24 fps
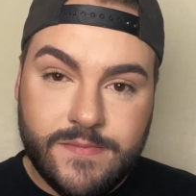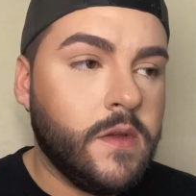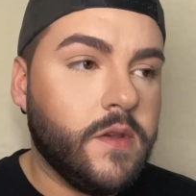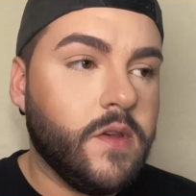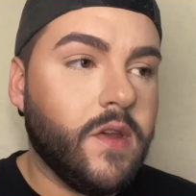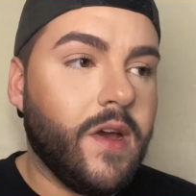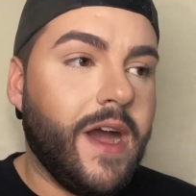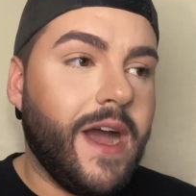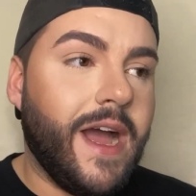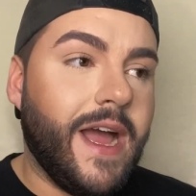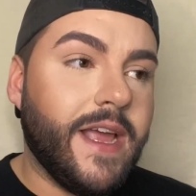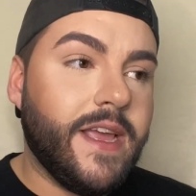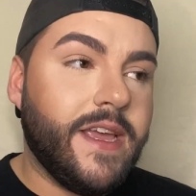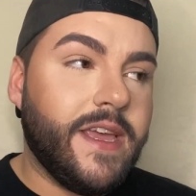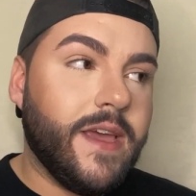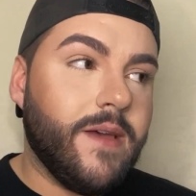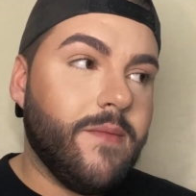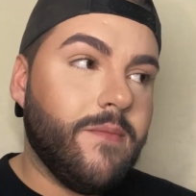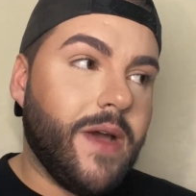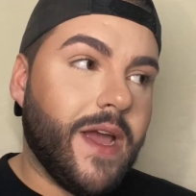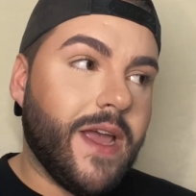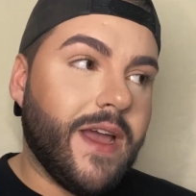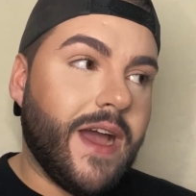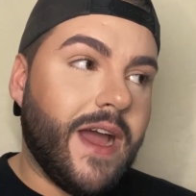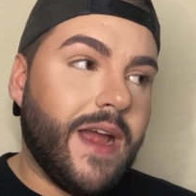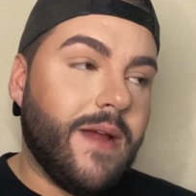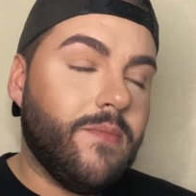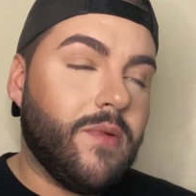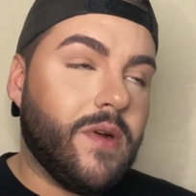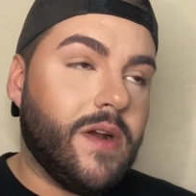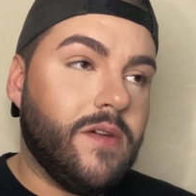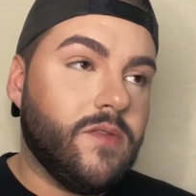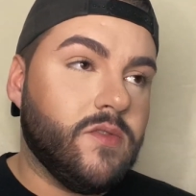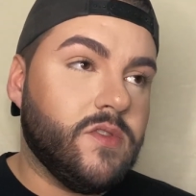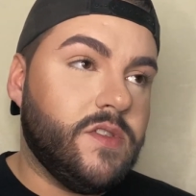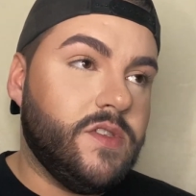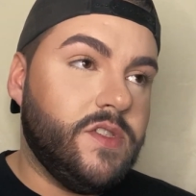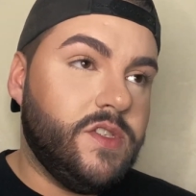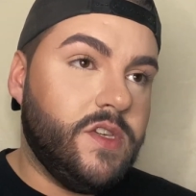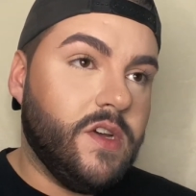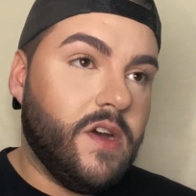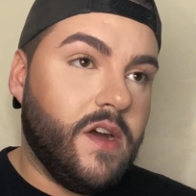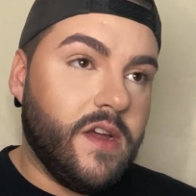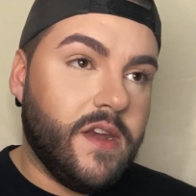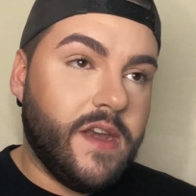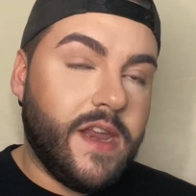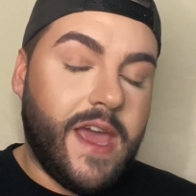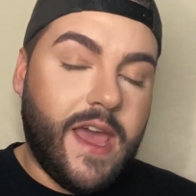Now, I get my eyebrows
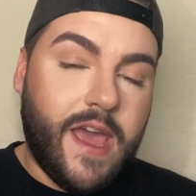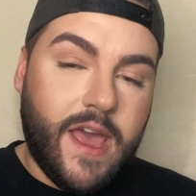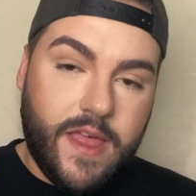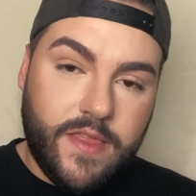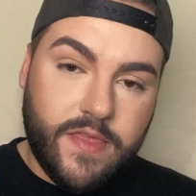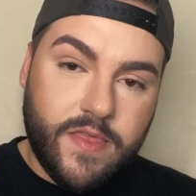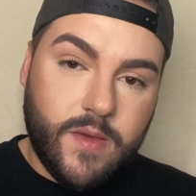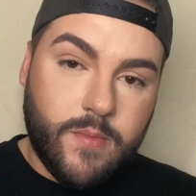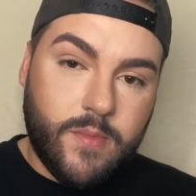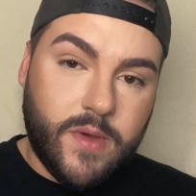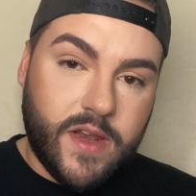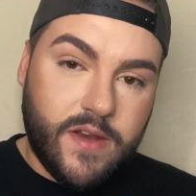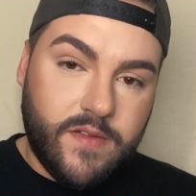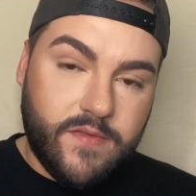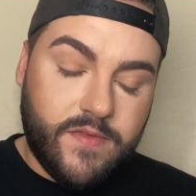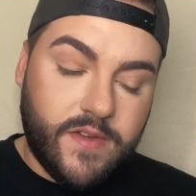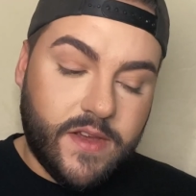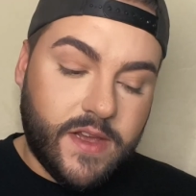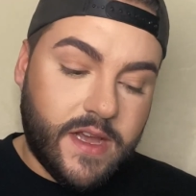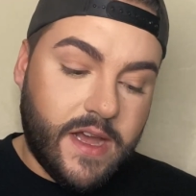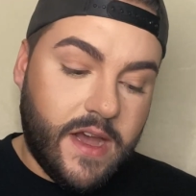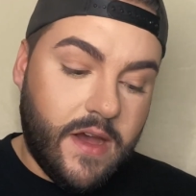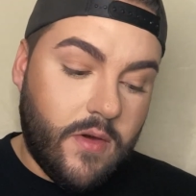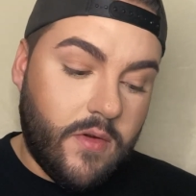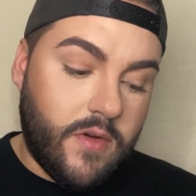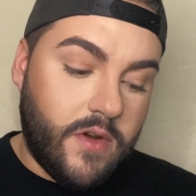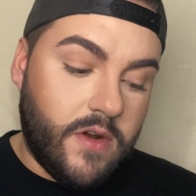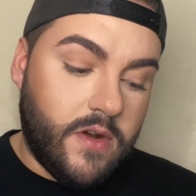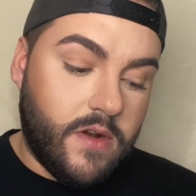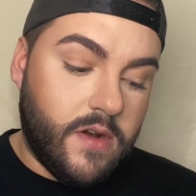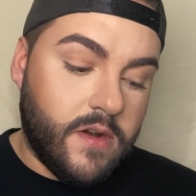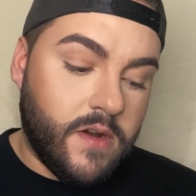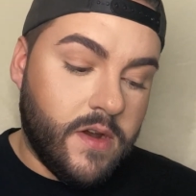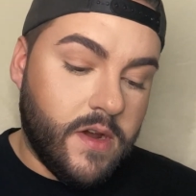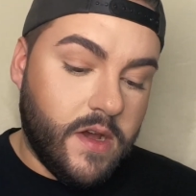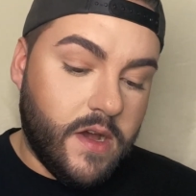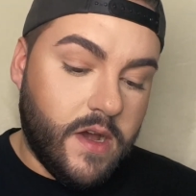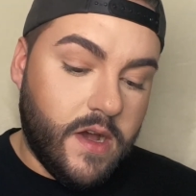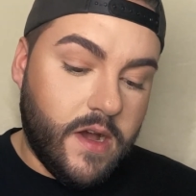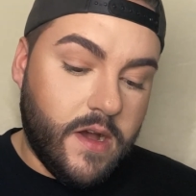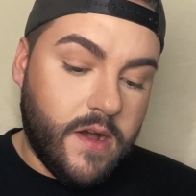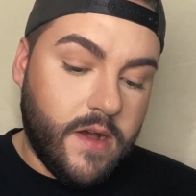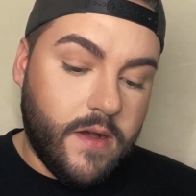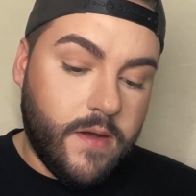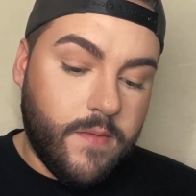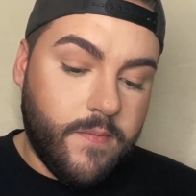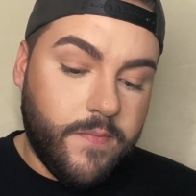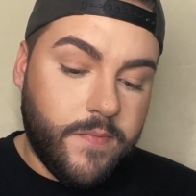done at the Benefit counter.
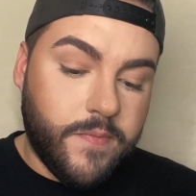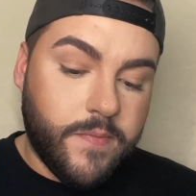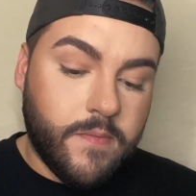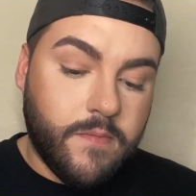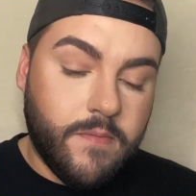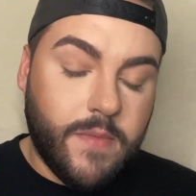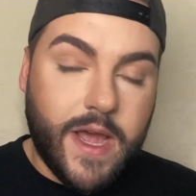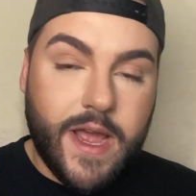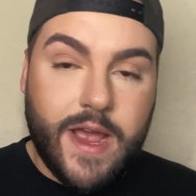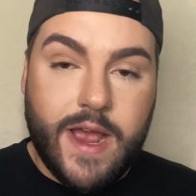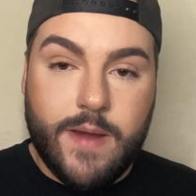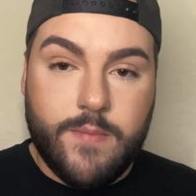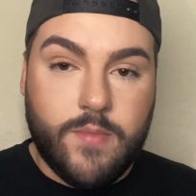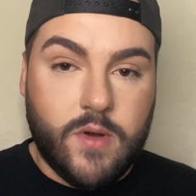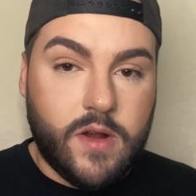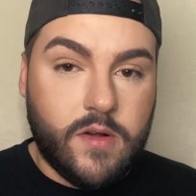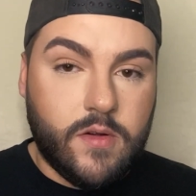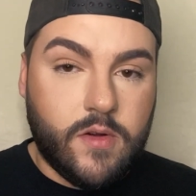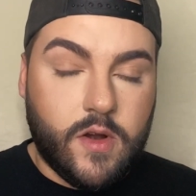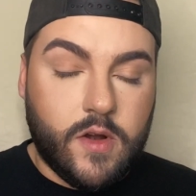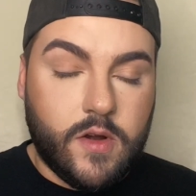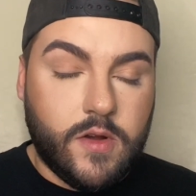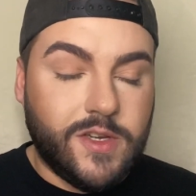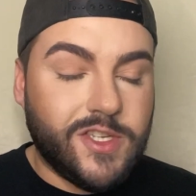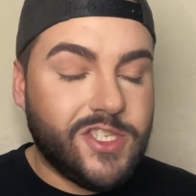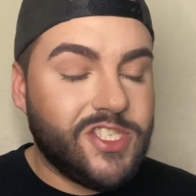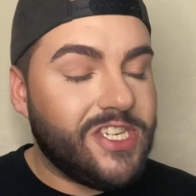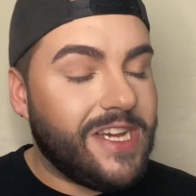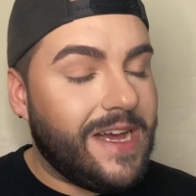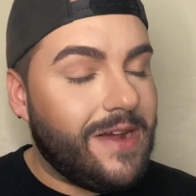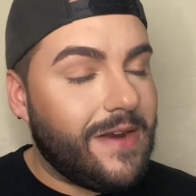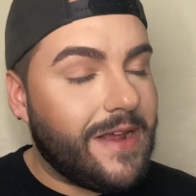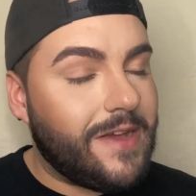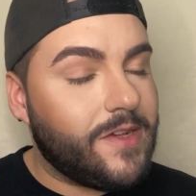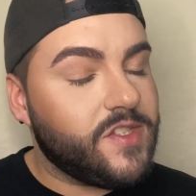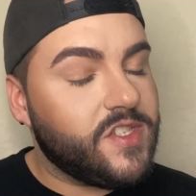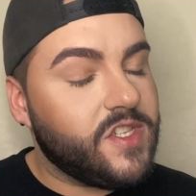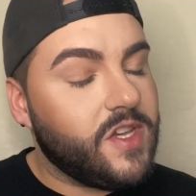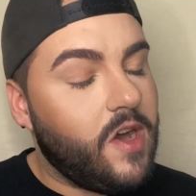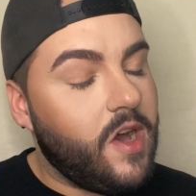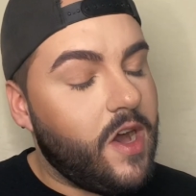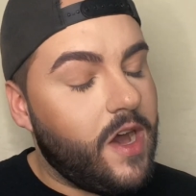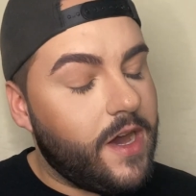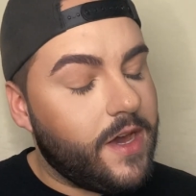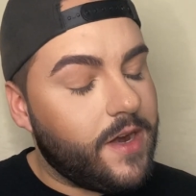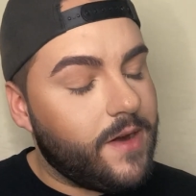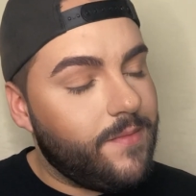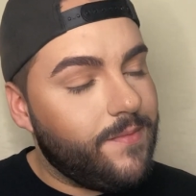My eyebrow girl, shout out to
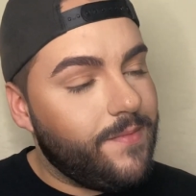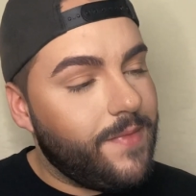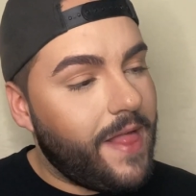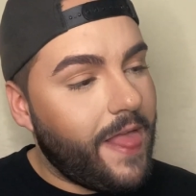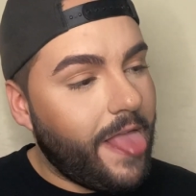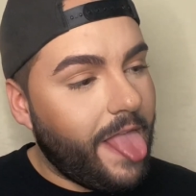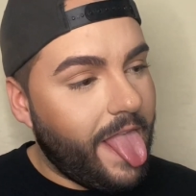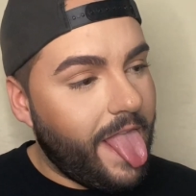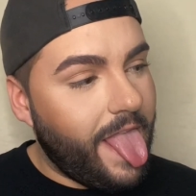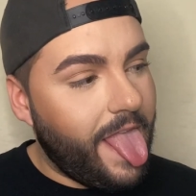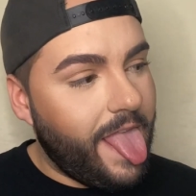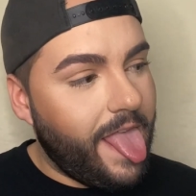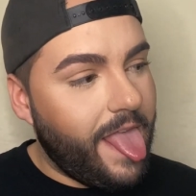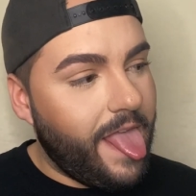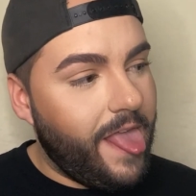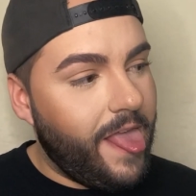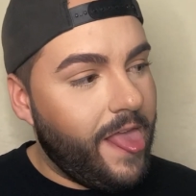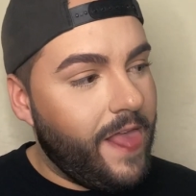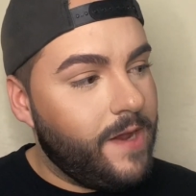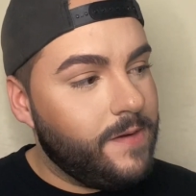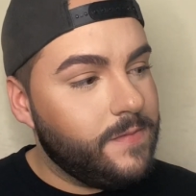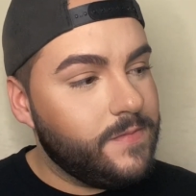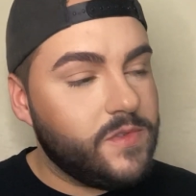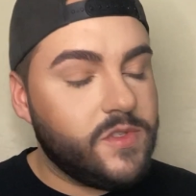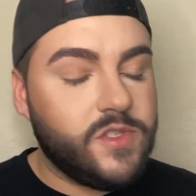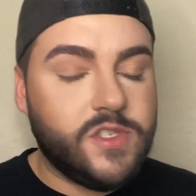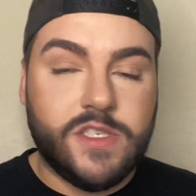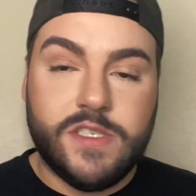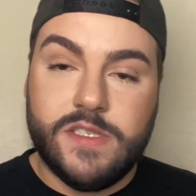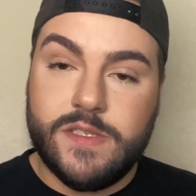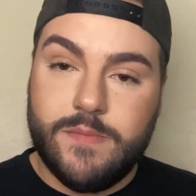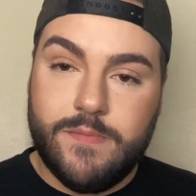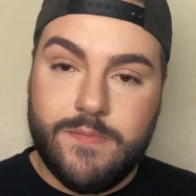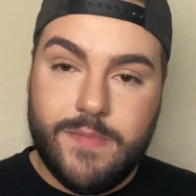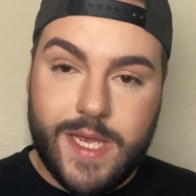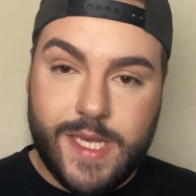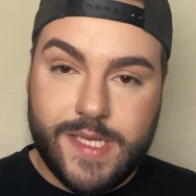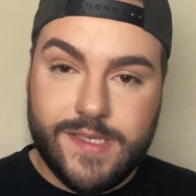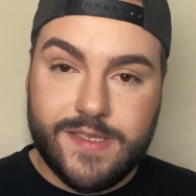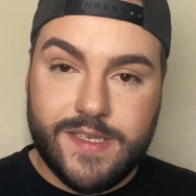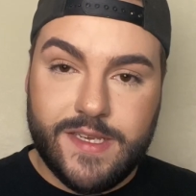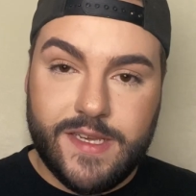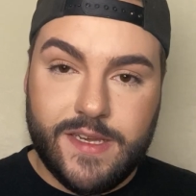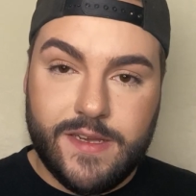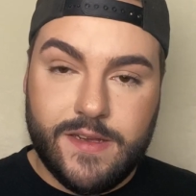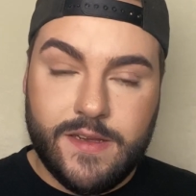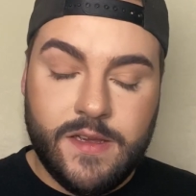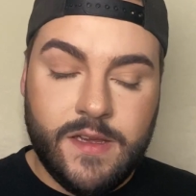Autumn. She's
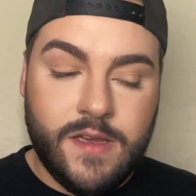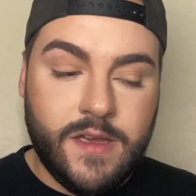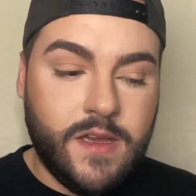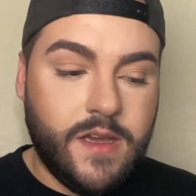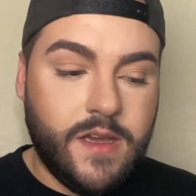amazing.